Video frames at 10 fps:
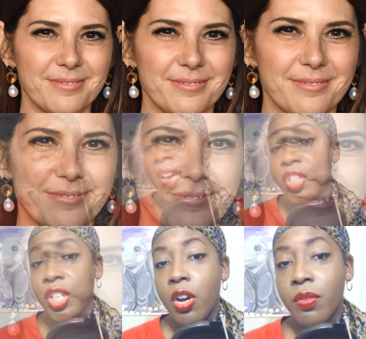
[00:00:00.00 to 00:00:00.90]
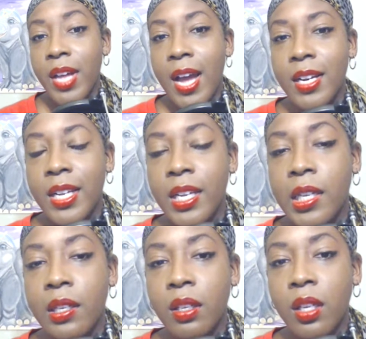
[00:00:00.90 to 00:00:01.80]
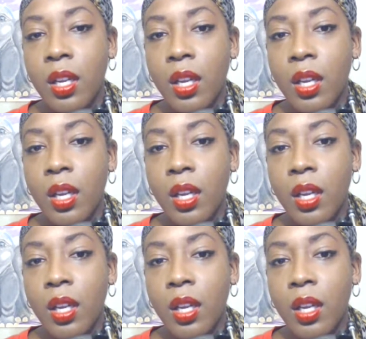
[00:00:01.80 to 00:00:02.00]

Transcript: Now they may show that in